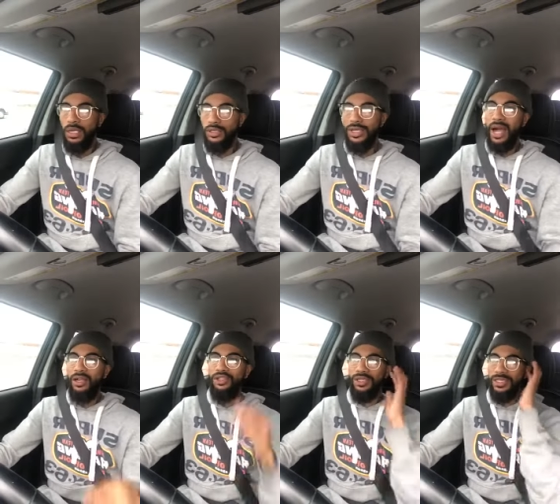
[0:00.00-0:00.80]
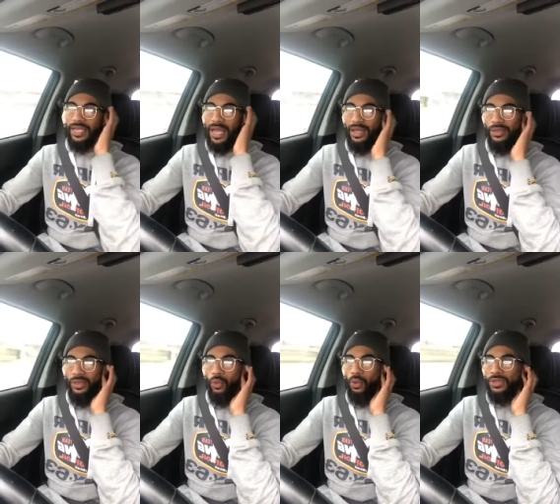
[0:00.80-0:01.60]
do y'all
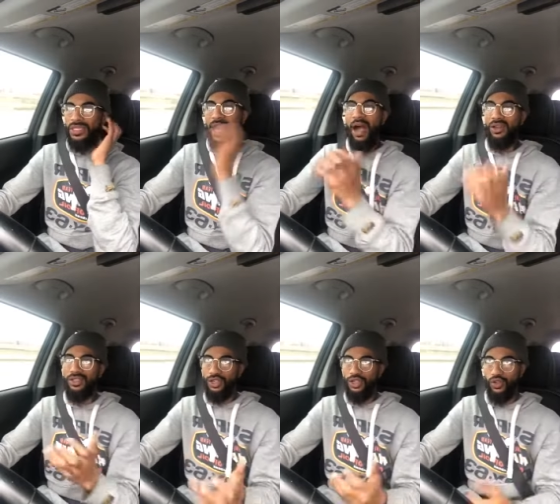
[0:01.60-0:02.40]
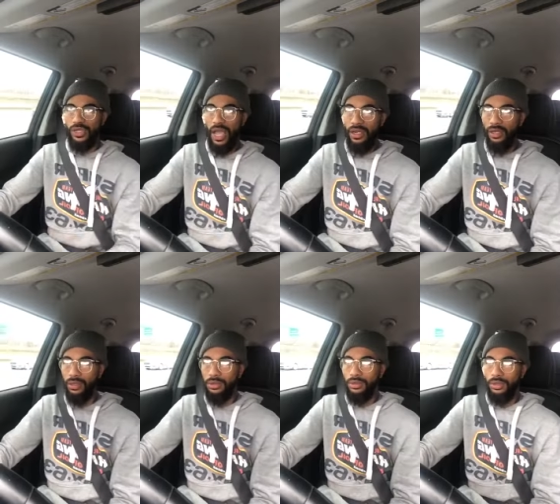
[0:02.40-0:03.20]
understand sound is the creator?
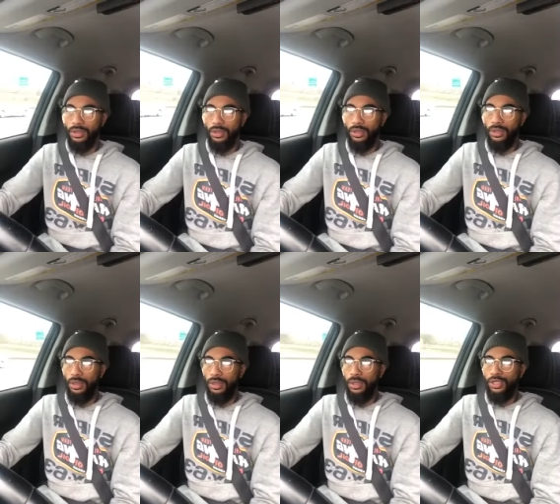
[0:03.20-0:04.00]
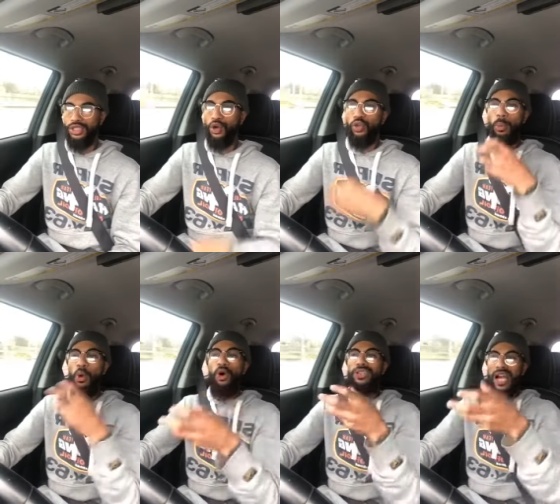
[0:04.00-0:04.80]
So the
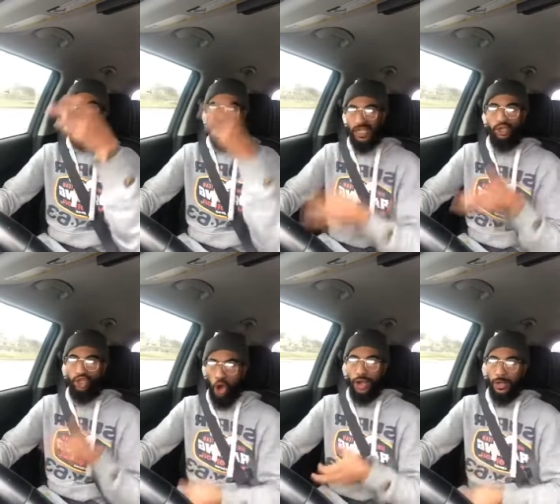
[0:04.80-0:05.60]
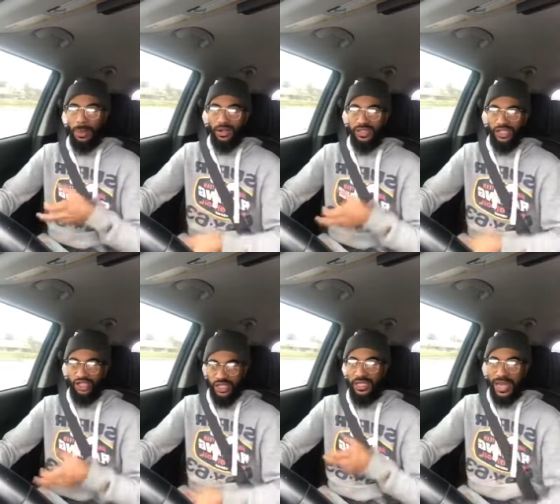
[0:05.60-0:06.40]
more y'all still talking about this
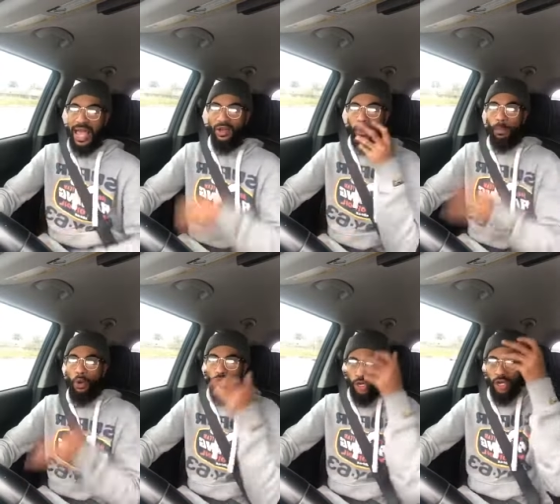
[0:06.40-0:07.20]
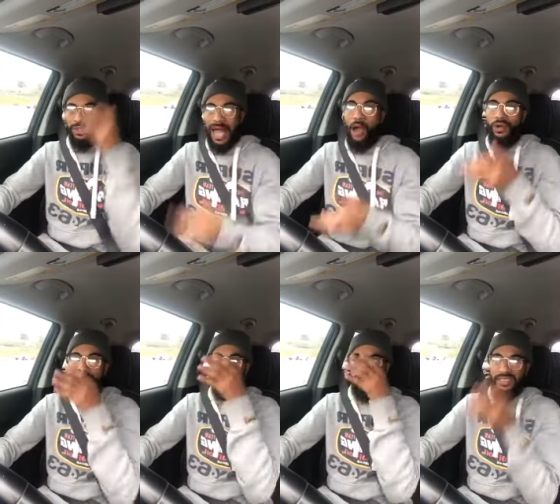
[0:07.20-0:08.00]
shit now, the more you're allowing
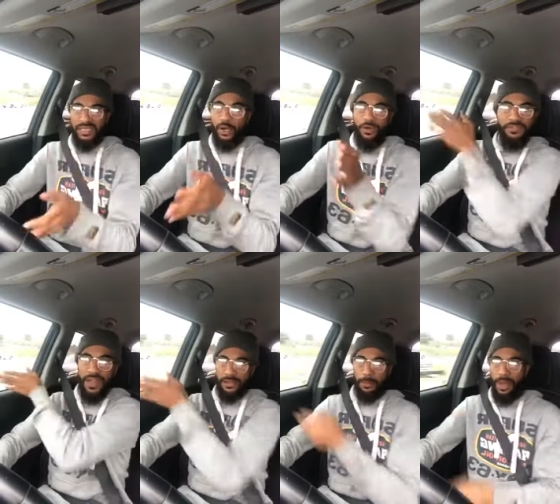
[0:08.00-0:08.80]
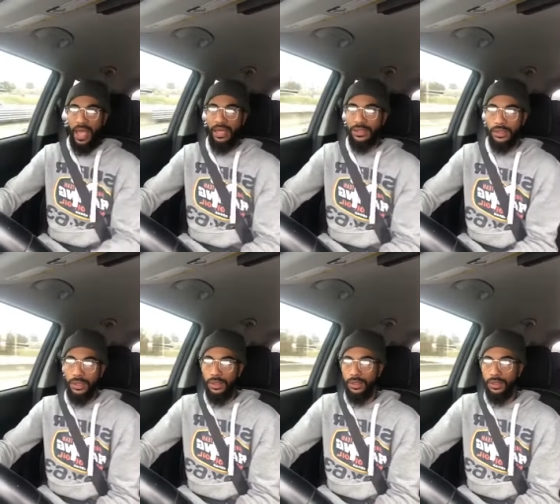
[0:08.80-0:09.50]
it to still affect the past.